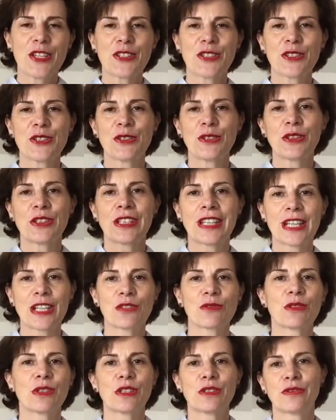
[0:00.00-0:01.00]
So a
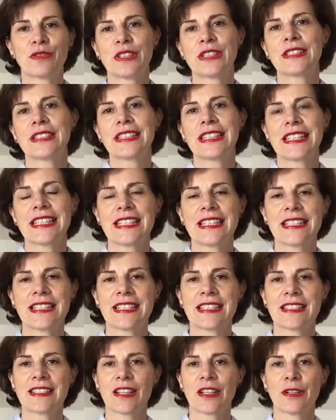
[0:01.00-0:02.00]
casual outfit
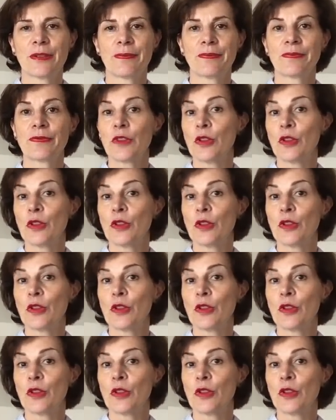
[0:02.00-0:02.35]
is a